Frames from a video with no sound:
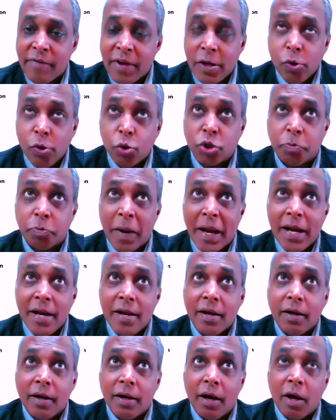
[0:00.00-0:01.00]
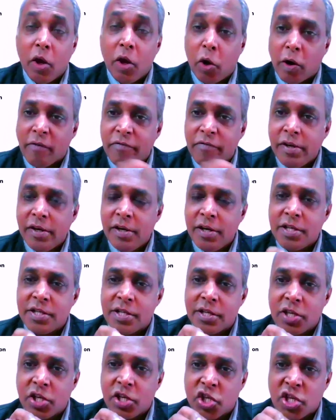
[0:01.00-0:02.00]
when you spend a lot of
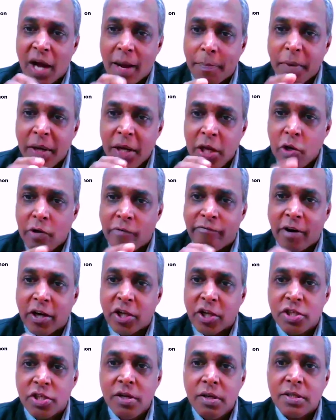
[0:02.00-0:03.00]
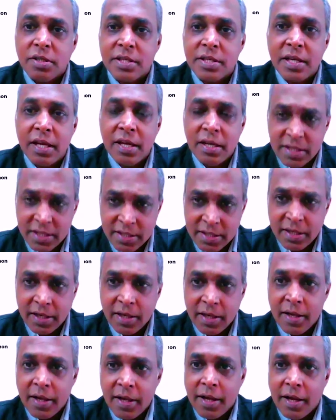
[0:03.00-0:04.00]
years sharpening your functional skills,
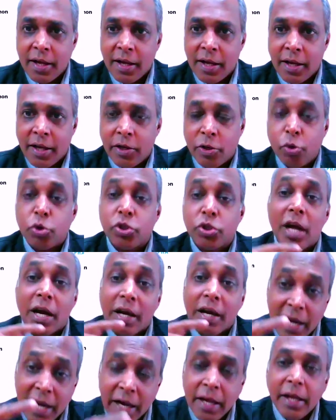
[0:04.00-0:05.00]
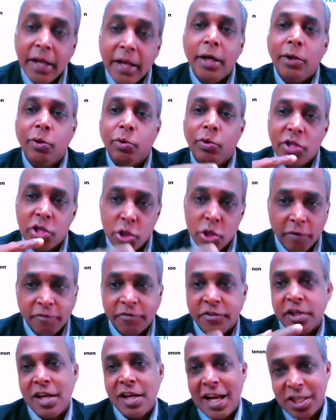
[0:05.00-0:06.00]
you start getting into the
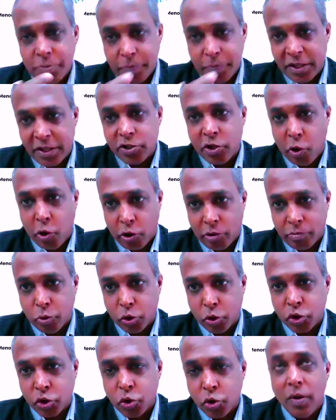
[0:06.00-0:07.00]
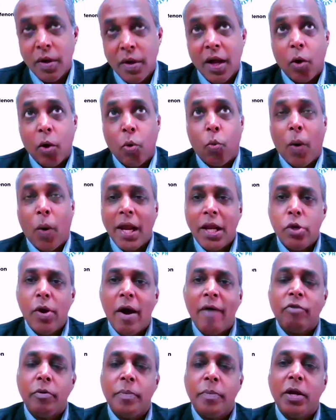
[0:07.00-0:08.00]
soft skill aspects a lot more. So while
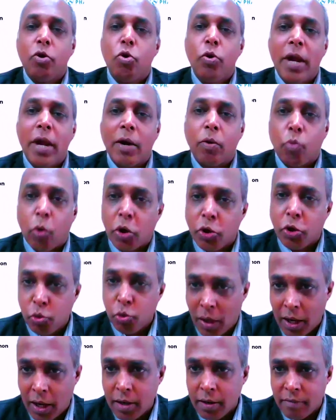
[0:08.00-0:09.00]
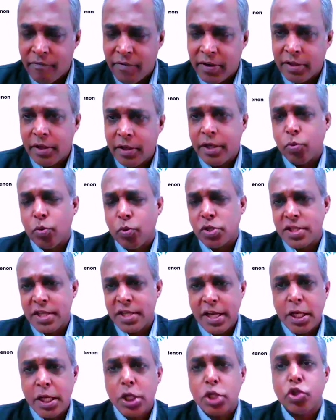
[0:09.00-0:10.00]
you have to be good at what you are, whether it was
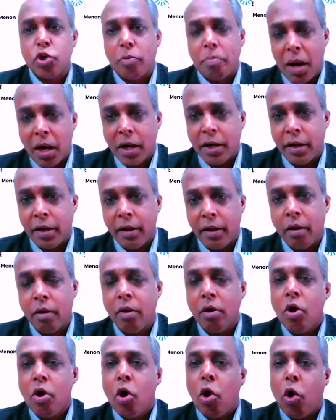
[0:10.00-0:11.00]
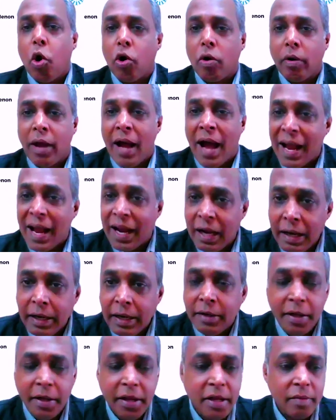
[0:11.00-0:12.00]
sales or marketing or
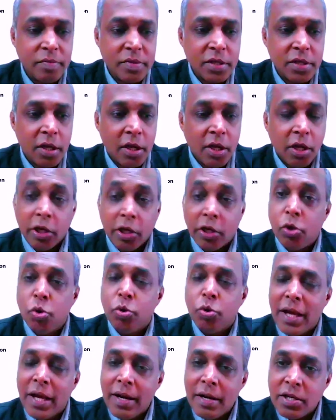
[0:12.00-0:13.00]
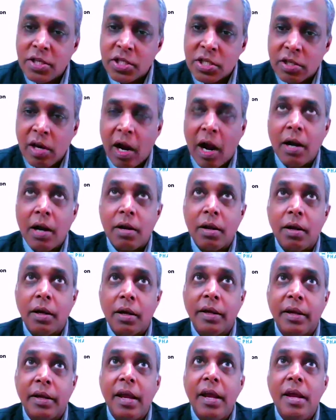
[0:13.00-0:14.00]
handling teams, you then start
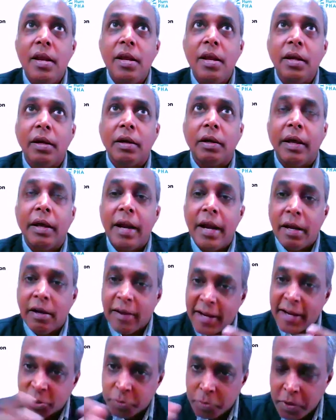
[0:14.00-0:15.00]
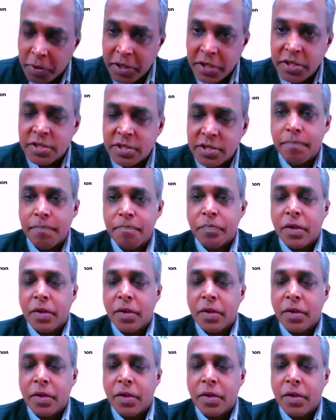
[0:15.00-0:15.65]
gaining greater expertise,